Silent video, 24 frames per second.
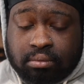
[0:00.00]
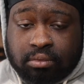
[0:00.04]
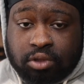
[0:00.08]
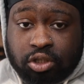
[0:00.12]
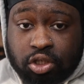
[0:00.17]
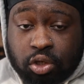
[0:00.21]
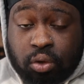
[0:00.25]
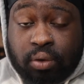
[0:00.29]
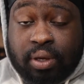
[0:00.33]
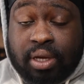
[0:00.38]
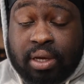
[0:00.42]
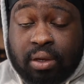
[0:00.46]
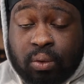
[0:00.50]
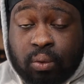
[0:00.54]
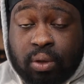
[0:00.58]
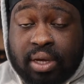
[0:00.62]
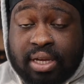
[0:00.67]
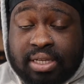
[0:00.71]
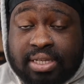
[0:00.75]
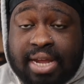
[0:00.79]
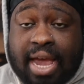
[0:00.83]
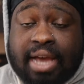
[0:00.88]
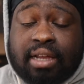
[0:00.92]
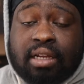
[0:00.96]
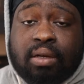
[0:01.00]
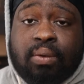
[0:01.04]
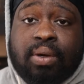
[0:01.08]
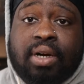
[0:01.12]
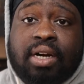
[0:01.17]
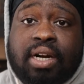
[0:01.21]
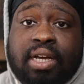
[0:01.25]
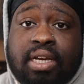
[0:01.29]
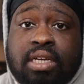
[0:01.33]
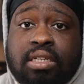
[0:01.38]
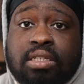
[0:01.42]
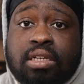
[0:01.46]
doing exactly what
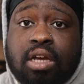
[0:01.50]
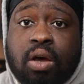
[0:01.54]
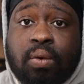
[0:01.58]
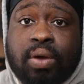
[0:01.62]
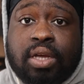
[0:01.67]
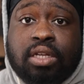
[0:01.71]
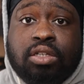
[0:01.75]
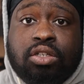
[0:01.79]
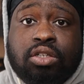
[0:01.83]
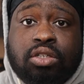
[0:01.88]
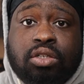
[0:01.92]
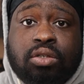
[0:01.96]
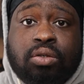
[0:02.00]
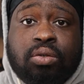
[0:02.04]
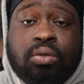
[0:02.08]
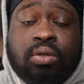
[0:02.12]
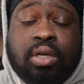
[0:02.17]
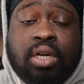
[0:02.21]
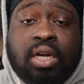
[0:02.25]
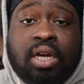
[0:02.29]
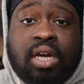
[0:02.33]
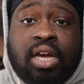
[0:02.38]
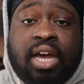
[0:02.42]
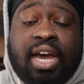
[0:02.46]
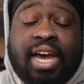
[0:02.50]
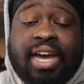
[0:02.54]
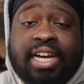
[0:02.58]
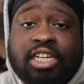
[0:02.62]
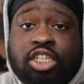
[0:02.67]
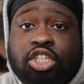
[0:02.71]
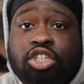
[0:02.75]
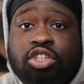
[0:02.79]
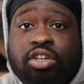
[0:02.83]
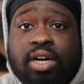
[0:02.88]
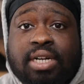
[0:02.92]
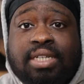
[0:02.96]
it is, going to a
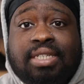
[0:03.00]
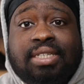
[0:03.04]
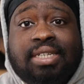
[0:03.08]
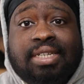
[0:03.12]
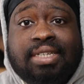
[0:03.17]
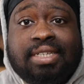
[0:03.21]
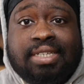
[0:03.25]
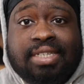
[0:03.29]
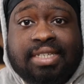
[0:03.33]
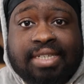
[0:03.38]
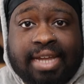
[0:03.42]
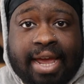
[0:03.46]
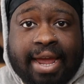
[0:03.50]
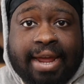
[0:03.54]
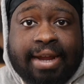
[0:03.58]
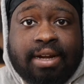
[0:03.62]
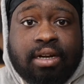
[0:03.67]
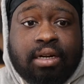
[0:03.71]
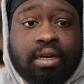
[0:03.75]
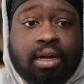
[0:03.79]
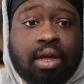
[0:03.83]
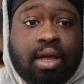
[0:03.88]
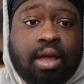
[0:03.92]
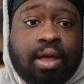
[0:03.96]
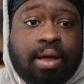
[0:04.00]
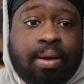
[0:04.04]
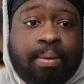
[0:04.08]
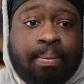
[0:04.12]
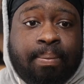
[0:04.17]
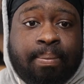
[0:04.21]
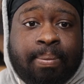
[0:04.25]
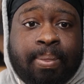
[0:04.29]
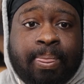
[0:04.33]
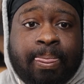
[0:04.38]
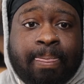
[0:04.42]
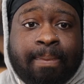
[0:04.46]
trusted site.
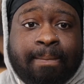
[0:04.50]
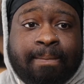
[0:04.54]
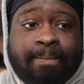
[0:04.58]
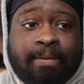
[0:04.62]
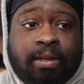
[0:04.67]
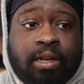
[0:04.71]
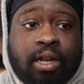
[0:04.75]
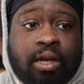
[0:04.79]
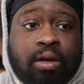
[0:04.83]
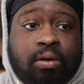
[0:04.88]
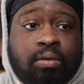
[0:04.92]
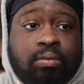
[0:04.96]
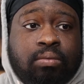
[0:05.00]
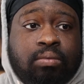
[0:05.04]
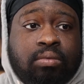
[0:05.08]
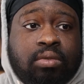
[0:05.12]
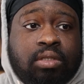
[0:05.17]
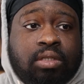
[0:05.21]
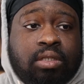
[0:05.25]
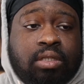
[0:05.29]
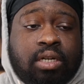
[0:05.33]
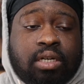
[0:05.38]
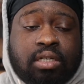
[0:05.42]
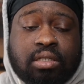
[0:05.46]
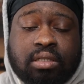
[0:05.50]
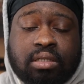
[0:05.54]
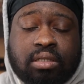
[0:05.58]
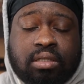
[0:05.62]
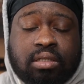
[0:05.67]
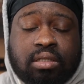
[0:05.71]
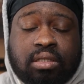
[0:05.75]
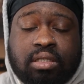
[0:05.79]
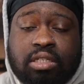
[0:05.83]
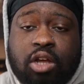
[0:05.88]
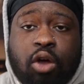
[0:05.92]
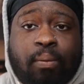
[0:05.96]
You know, there's
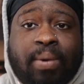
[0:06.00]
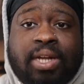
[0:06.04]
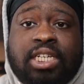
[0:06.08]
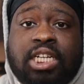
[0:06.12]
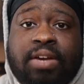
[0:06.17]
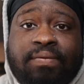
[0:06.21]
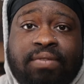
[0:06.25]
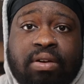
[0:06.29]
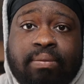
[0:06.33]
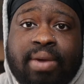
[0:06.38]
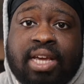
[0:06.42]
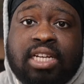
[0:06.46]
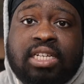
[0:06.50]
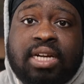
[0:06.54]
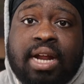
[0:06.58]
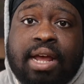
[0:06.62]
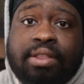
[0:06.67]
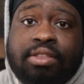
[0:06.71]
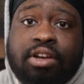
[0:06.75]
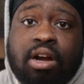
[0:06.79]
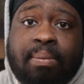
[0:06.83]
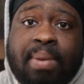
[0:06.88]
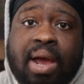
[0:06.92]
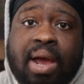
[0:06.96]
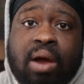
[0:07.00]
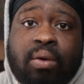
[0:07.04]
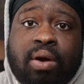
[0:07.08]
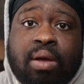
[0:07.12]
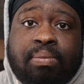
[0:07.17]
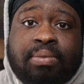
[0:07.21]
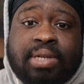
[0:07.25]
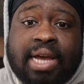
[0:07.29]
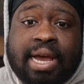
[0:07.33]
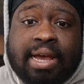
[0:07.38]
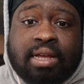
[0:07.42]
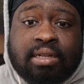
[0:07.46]
so much information out there about
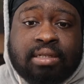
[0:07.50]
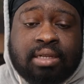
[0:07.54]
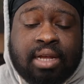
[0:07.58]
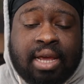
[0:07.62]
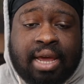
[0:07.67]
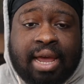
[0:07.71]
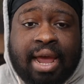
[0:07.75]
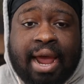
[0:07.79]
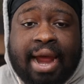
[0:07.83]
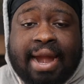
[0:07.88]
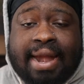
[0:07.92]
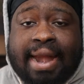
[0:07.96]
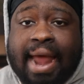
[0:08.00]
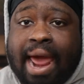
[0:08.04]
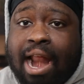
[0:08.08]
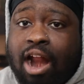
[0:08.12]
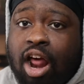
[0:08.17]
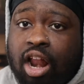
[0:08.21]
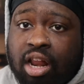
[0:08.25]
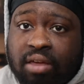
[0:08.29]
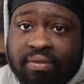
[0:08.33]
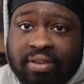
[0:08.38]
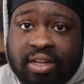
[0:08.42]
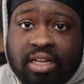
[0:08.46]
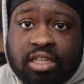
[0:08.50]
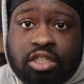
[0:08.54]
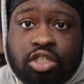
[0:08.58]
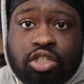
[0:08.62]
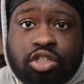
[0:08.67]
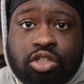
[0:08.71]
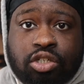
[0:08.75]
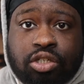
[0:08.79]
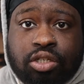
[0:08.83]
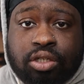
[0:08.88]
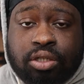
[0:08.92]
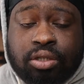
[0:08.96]
reptiles. Not all of it is
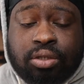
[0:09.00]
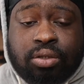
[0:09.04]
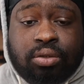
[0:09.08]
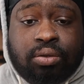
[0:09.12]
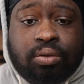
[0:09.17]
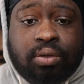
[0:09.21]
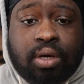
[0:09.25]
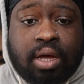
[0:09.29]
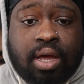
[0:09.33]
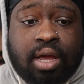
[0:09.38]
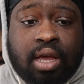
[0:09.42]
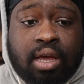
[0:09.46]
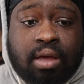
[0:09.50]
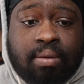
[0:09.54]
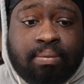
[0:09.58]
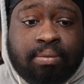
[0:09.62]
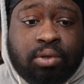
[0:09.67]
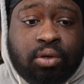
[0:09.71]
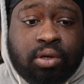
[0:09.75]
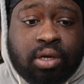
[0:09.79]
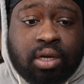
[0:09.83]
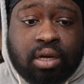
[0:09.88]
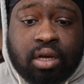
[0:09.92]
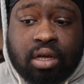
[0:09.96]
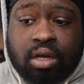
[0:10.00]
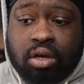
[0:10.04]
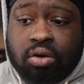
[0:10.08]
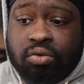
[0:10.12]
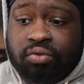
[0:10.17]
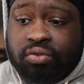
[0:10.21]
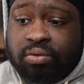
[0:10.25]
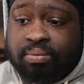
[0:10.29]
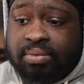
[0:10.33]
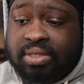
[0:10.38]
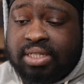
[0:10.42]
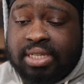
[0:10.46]
true. You can go
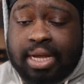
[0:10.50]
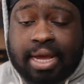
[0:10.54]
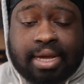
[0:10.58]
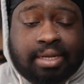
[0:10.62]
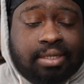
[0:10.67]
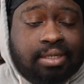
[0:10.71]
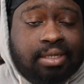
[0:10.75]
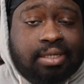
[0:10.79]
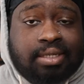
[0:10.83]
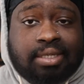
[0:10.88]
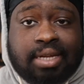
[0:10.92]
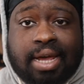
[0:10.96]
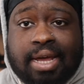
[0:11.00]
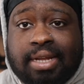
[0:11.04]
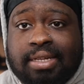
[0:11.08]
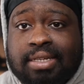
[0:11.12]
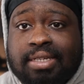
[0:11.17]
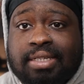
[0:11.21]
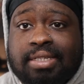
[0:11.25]
from site to site to